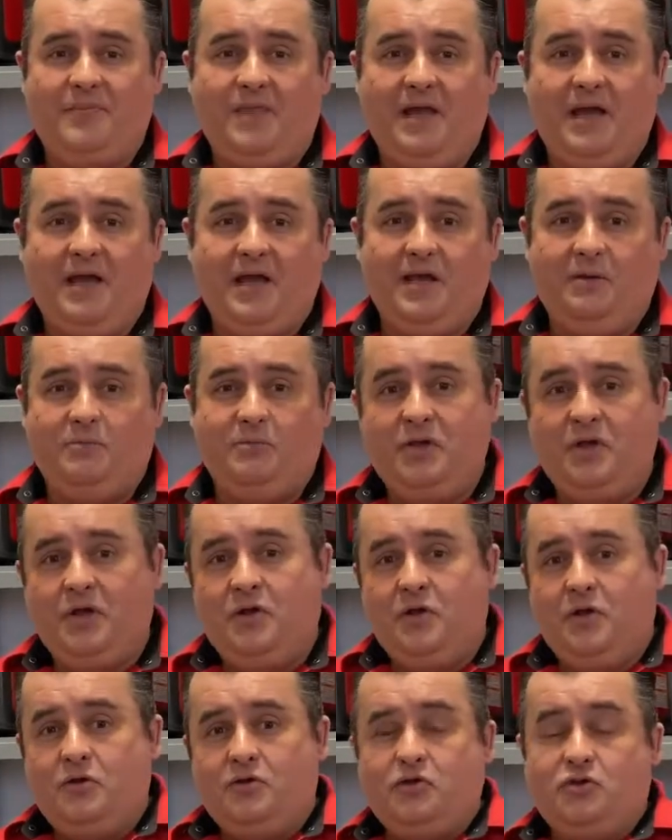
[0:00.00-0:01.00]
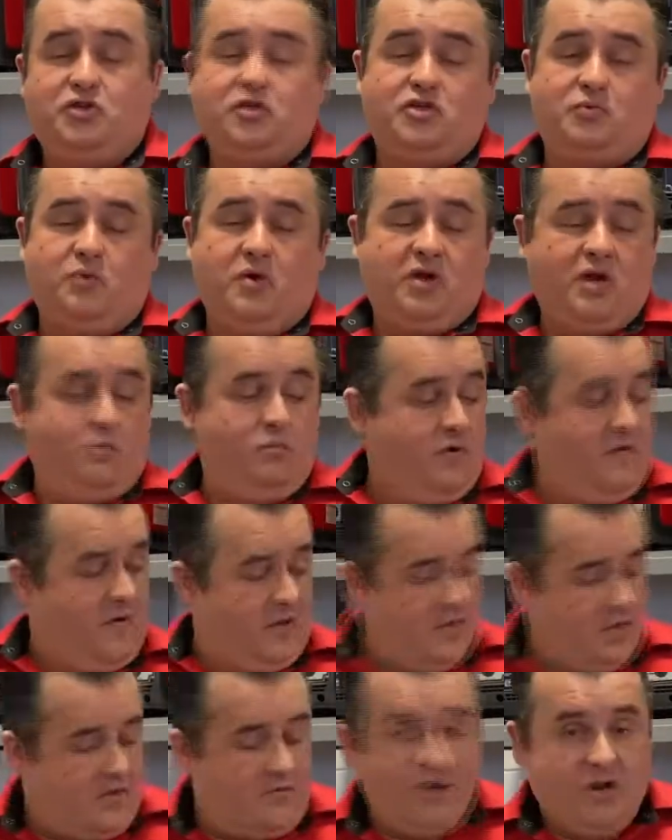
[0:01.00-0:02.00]
Um, so just we're going to move on
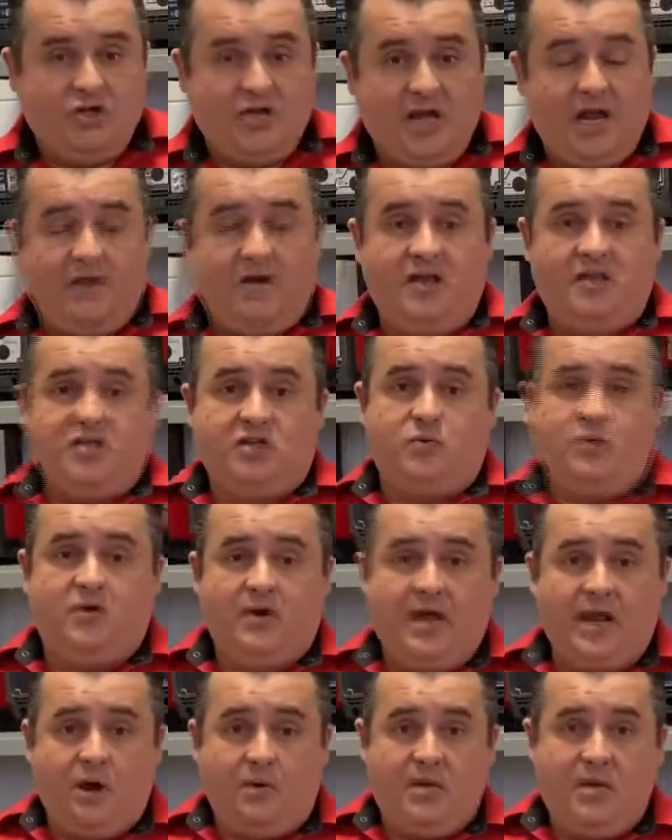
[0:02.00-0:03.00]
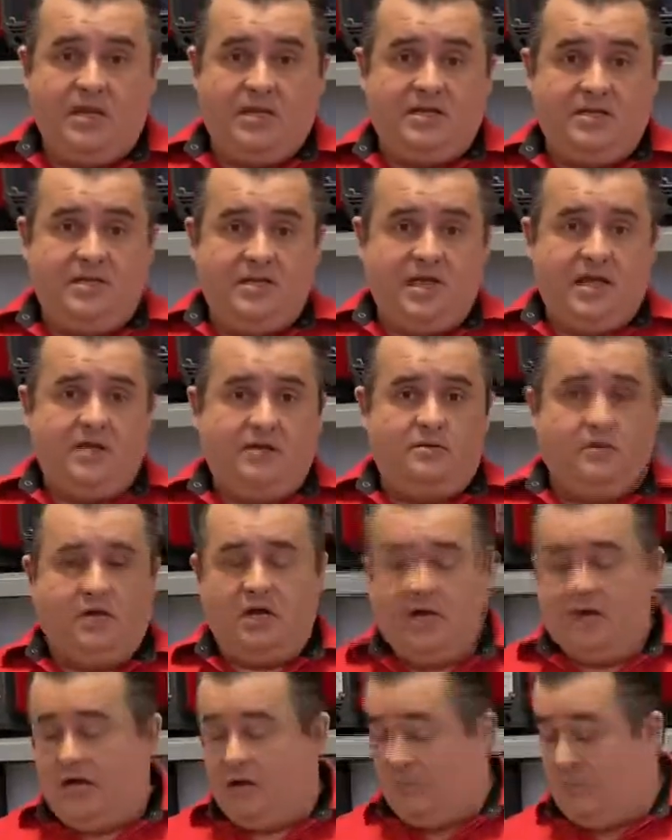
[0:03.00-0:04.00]
to three generators we've got out here today, um,